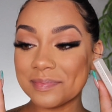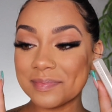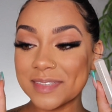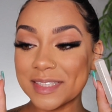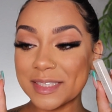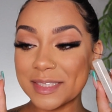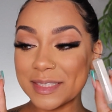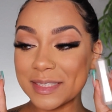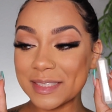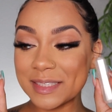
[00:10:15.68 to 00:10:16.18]

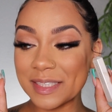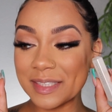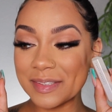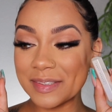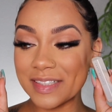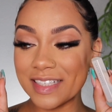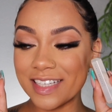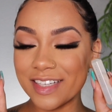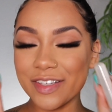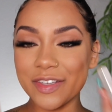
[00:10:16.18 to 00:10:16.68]
They're
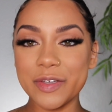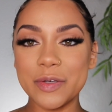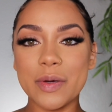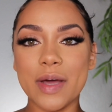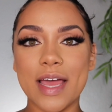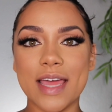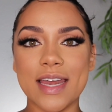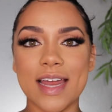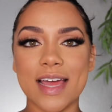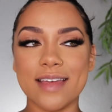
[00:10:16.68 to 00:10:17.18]
so
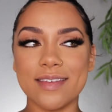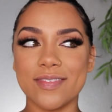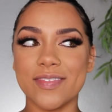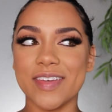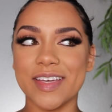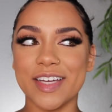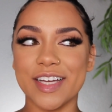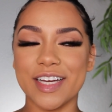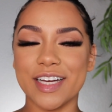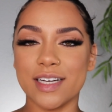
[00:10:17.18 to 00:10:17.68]
cute, and I
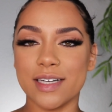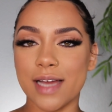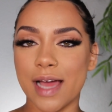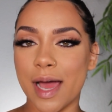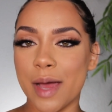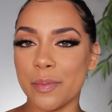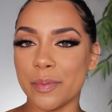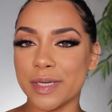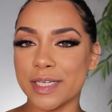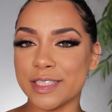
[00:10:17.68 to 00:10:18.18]
figured
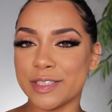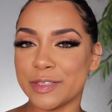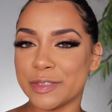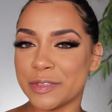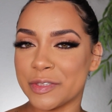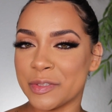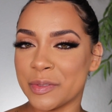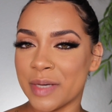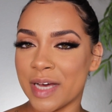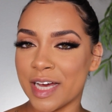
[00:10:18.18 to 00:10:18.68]
I would
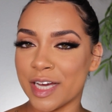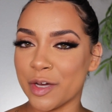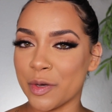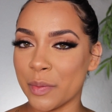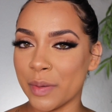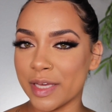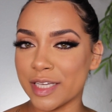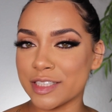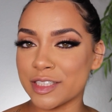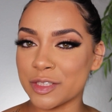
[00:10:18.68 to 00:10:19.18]
do a
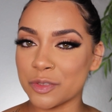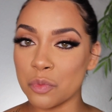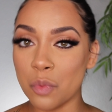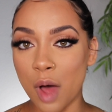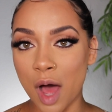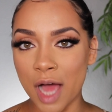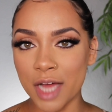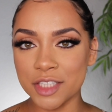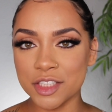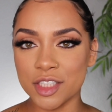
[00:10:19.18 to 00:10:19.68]
quick
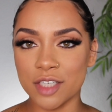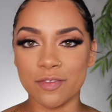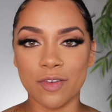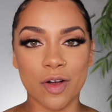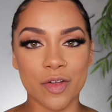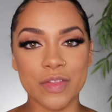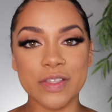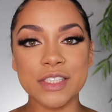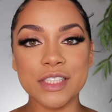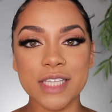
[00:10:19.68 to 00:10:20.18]
swatch of
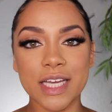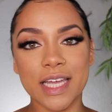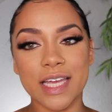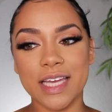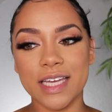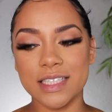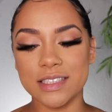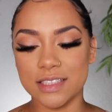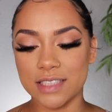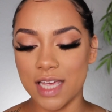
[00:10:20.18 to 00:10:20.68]
all the
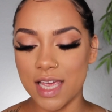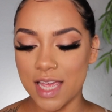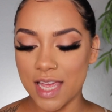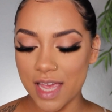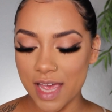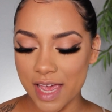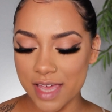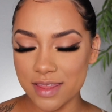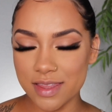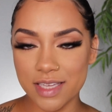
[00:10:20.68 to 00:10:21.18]
shades
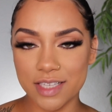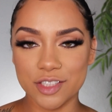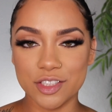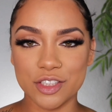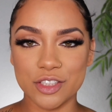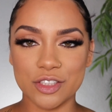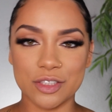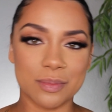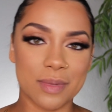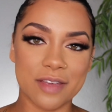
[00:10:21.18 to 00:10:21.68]
and then
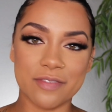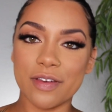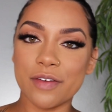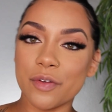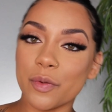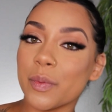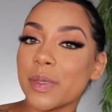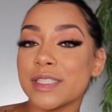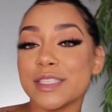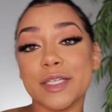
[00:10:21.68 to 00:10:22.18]
choose my
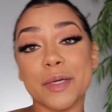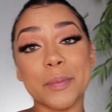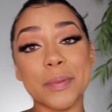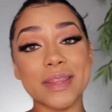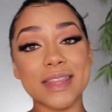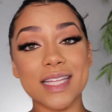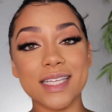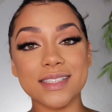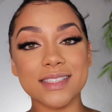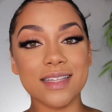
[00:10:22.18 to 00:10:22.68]
favorite one to go
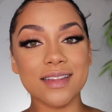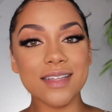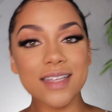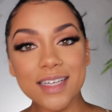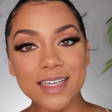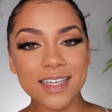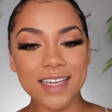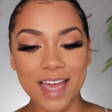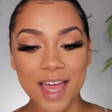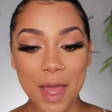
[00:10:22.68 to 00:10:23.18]
with this
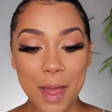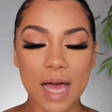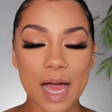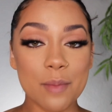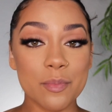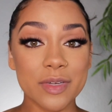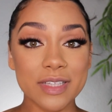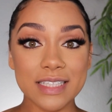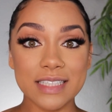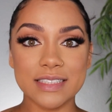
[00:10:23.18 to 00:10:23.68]
look.
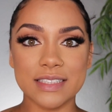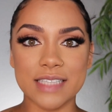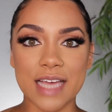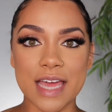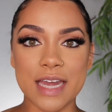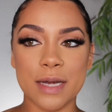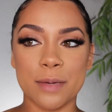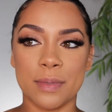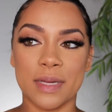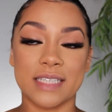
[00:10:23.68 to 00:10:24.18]
I'm really
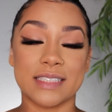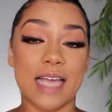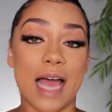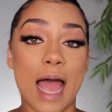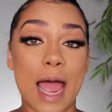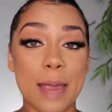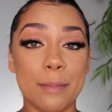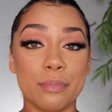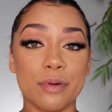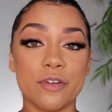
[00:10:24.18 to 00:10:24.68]
excited because
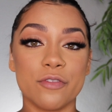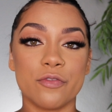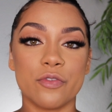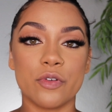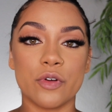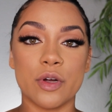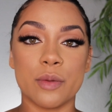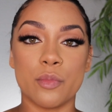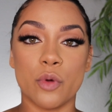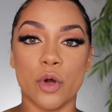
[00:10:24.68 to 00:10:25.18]
I
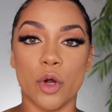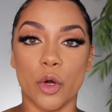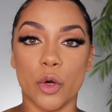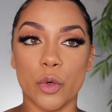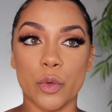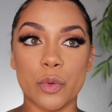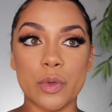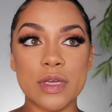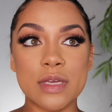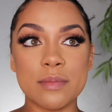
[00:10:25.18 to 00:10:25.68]
prefer more
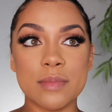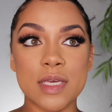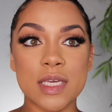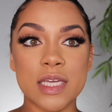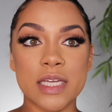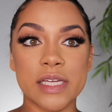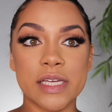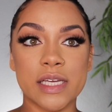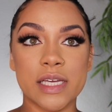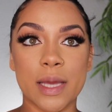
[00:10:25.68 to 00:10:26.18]

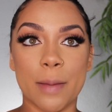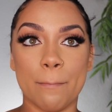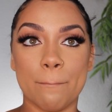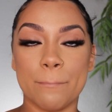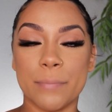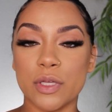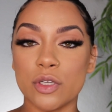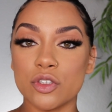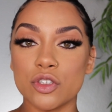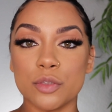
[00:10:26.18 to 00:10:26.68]
creamy,
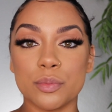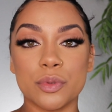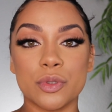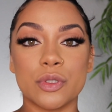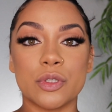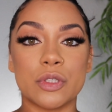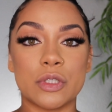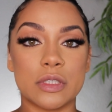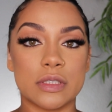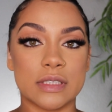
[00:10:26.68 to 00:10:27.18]

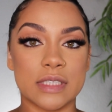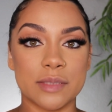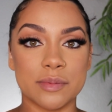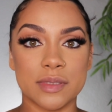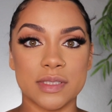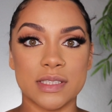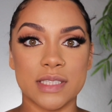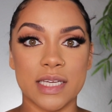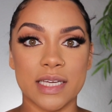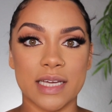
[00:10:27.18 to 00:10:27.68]
buildable
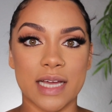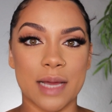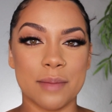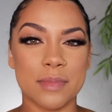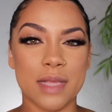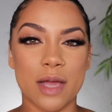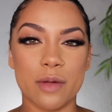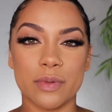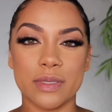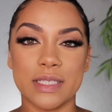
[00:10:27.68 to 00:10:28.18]
lipstick. I'm
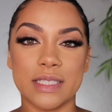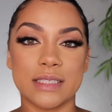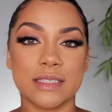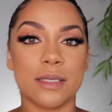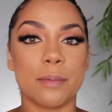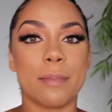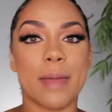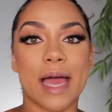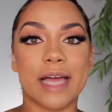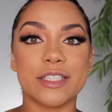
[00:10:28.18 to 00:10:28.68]
not really
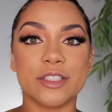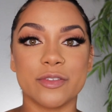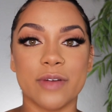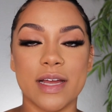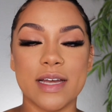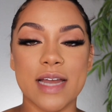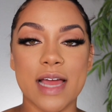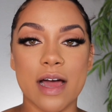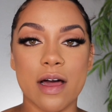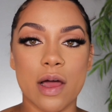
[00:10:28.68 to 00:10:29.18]
into mattes
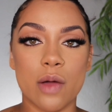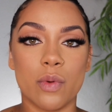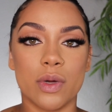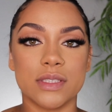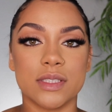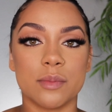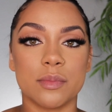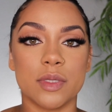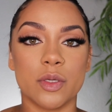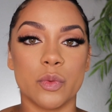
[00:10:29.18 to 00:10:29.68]
right now. I
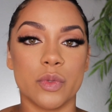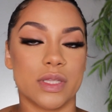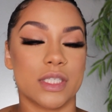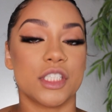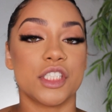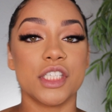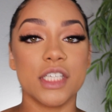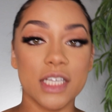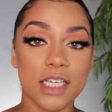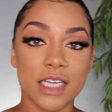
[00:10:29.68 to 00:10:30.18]
want something with
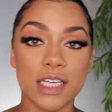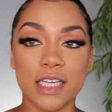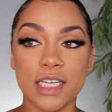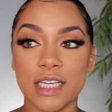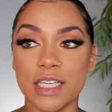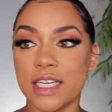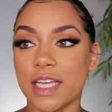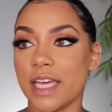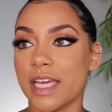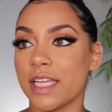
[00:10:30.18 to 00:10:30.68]

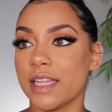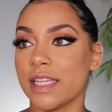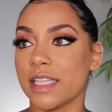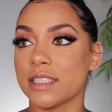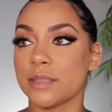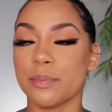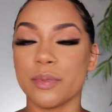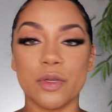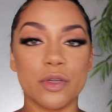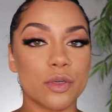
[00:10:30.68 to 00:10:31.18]
sheen and
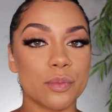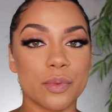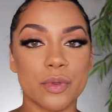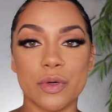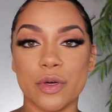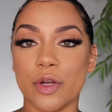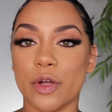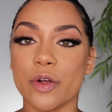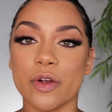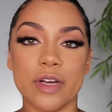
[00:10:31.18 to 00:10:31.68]
it's
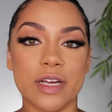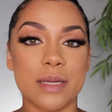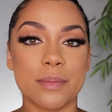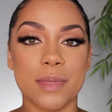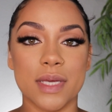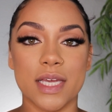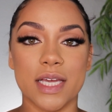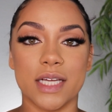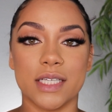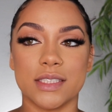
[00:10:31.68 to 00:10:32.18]
buildable and
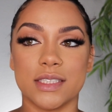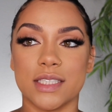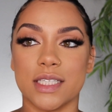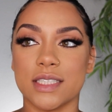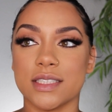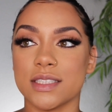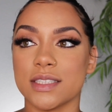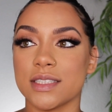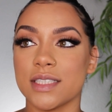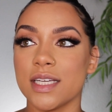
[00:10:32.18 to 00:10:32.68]
creamy and
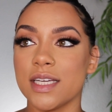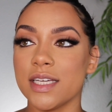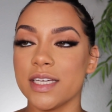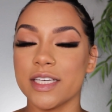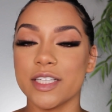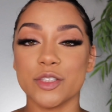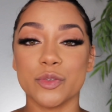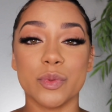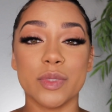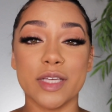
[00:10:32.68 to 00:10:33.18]
just
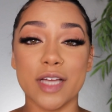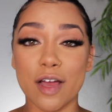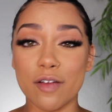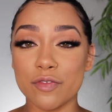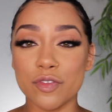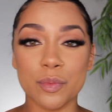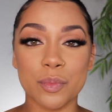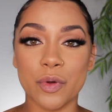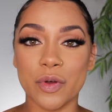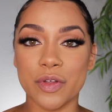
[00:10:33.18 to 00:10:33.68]
is really
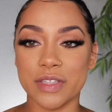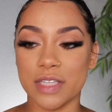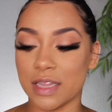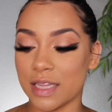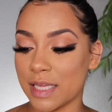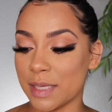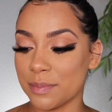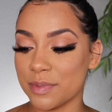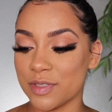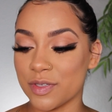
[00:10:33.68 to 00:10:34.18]
comfortable on the
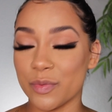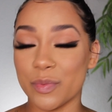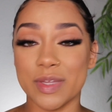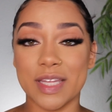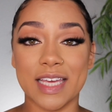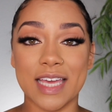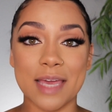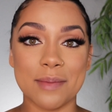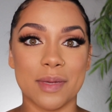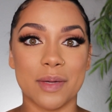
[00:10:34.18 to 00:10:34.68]
lips. So when
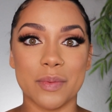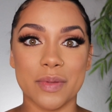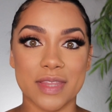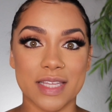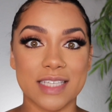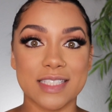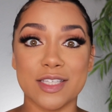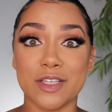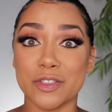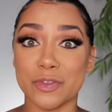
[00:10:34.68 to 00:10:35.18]
they came out with
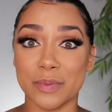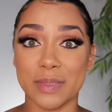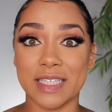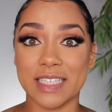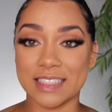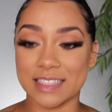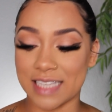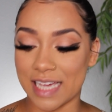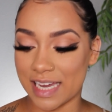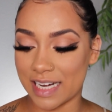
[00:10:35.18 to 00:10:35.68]
this, I was really
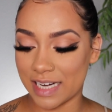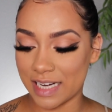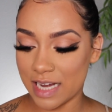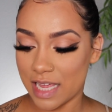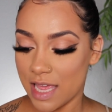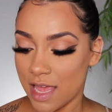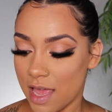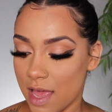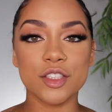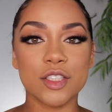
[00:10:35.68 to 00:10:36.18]
excited.
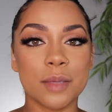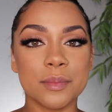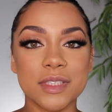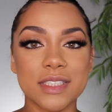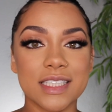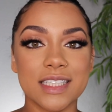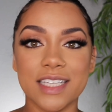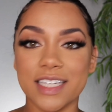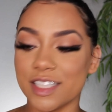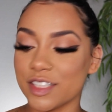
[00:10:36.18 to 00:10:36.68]
So I'm
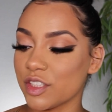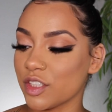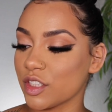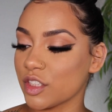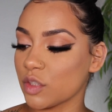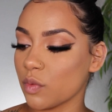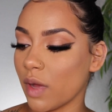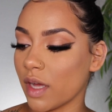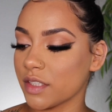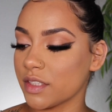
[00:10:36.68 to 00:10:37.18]
just gonna get into the
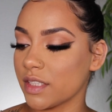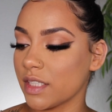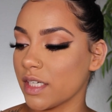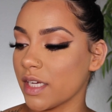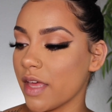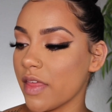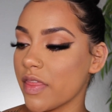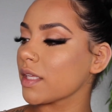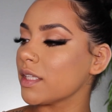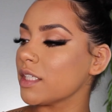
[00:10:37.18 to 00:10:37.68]

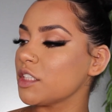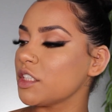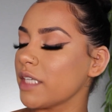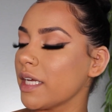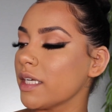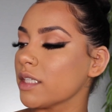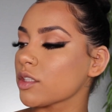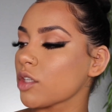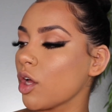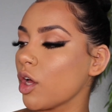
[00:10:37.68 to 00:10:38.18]
swatching. This
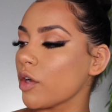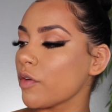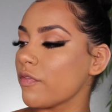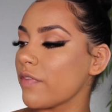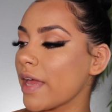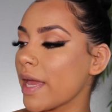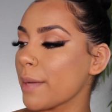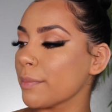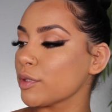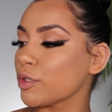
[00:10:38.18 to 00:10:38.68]
shade is called
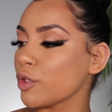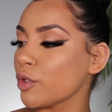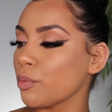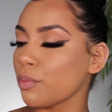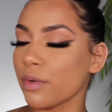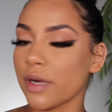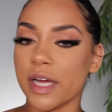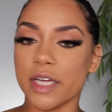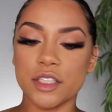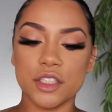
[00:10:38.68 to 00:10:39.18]
Vamps Who
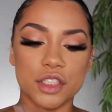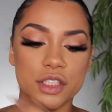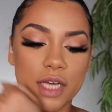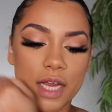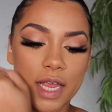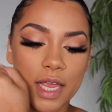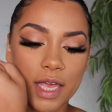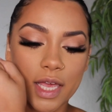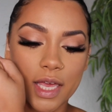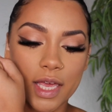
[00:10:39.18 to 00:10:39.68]

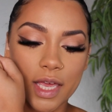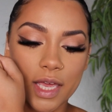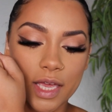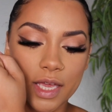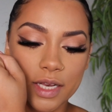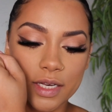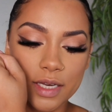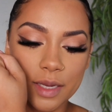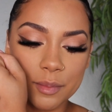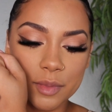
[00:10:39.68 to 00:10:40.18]
Brunch,
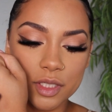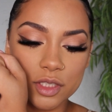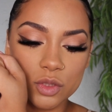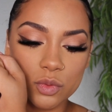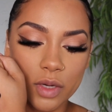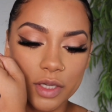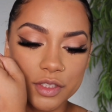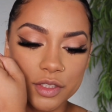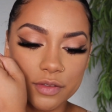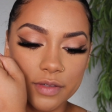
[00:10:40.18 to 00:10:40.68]
and I'm gonna
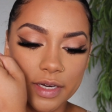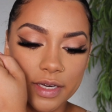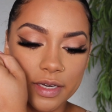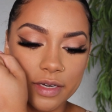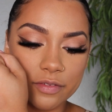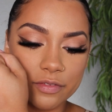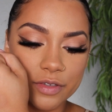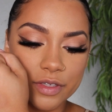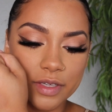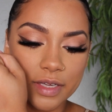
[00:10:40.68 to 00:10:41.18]
swatch it right
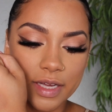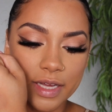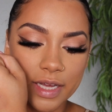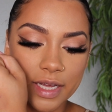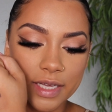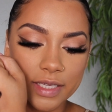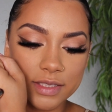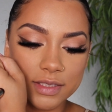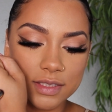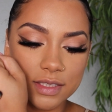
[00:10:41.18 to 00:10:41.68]
here for you
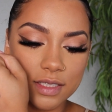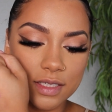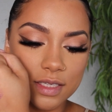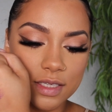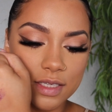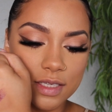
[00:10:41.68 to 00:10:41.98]
guys.